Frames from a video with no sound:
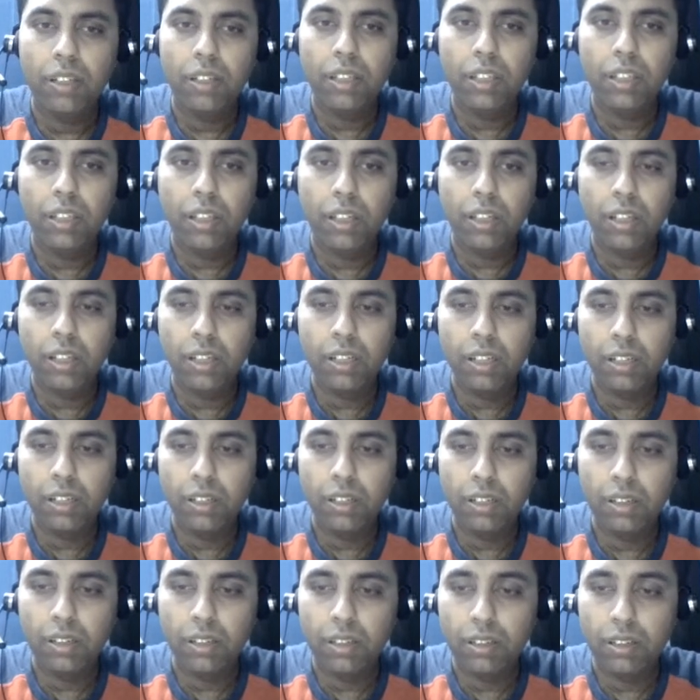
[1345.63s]
Uh,
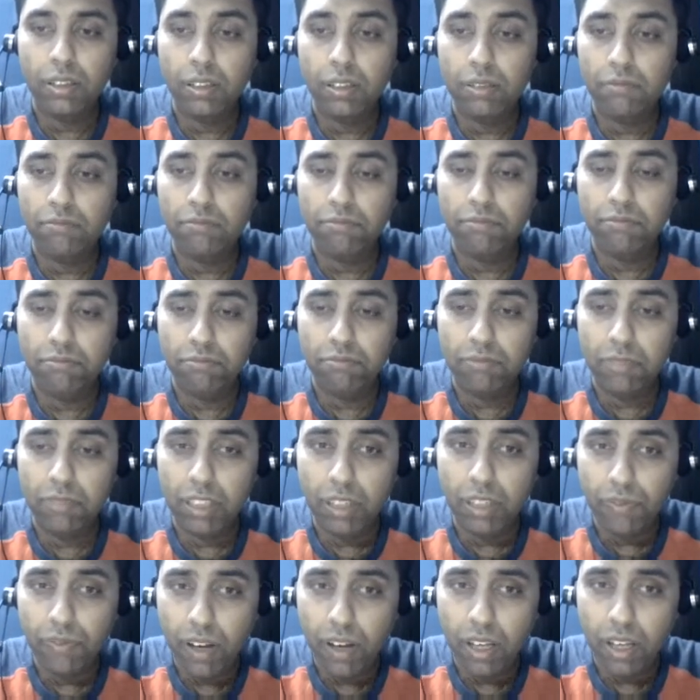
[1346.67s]

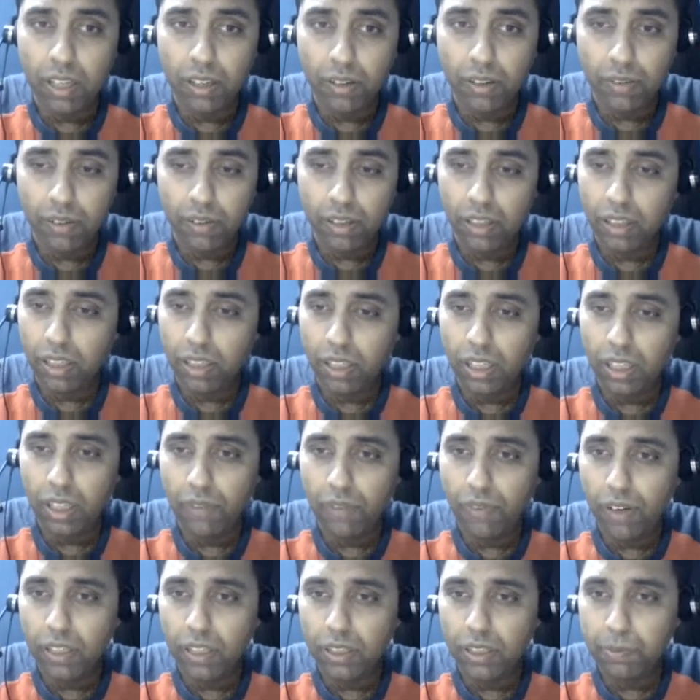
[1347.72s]
if I if
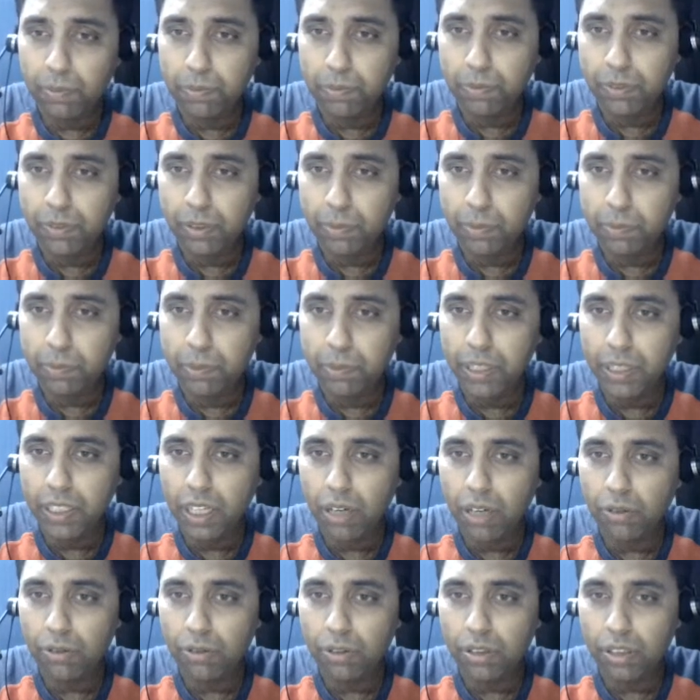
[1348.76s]
I split
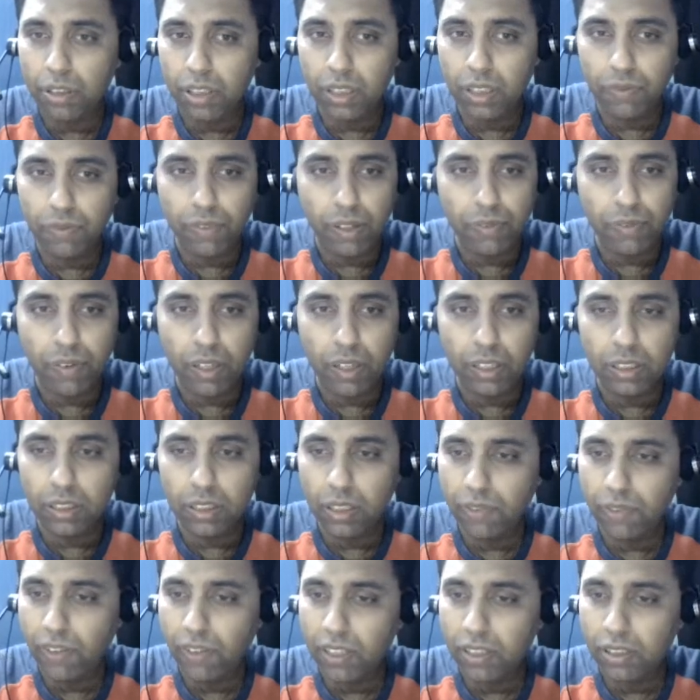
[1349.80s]
out if
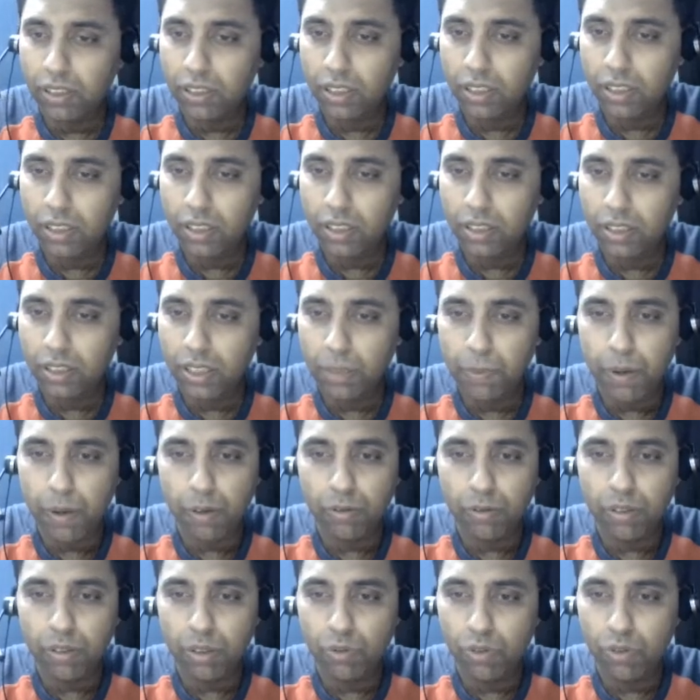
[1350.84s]
I strip out
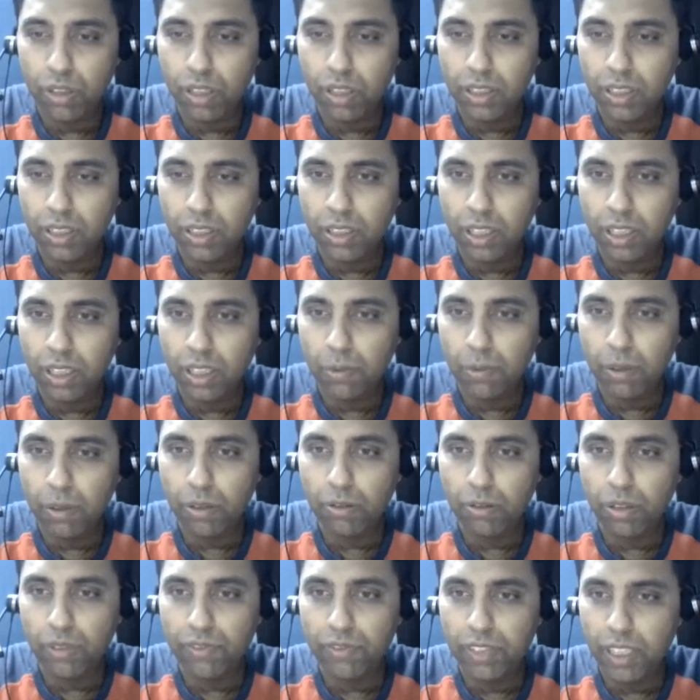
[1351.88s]
the words in the neighborhood
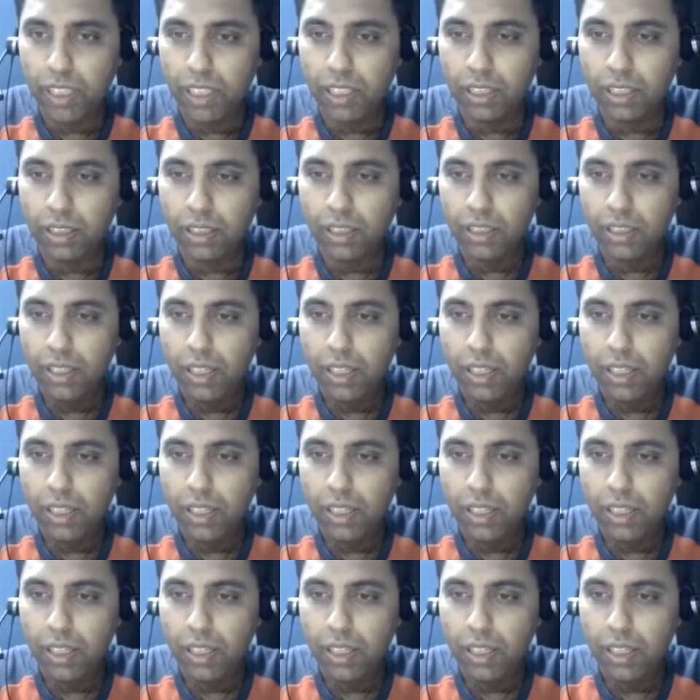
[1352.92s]
of training,